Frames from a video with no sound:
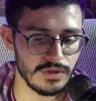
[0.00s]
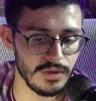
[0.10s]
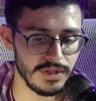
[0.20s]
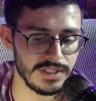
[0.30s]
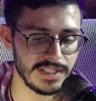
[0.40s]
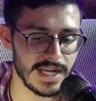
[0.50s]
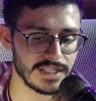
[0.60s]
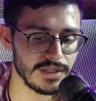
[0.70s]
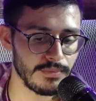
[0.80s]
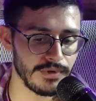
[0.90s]
So this is
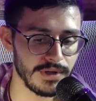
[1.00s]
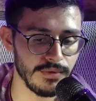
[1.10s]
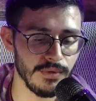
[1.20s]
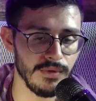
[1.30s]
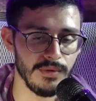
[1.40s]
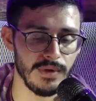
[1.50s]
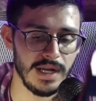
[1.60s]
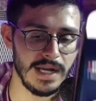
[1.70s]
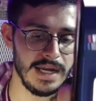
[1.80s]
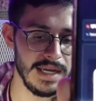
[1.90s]
actually pretty cool.
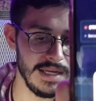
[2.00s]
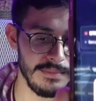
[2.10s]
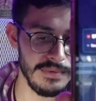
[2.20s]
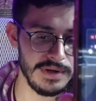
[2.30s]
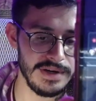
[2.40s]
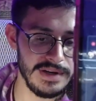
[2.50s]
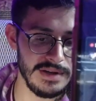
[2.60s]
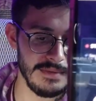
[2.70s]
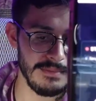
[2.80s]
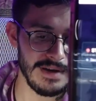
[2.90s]
I put
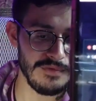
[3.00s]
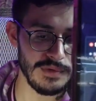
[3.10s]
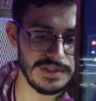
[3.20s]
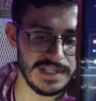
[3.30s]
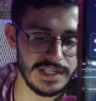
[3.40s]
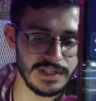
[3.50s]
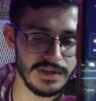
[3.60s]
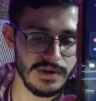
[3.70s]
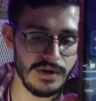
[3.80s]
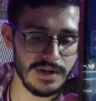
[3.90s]
my voice
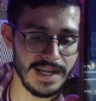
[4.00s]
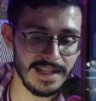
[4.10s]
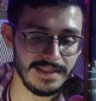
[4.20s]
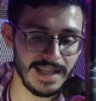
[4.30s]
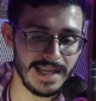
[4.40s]
agent on a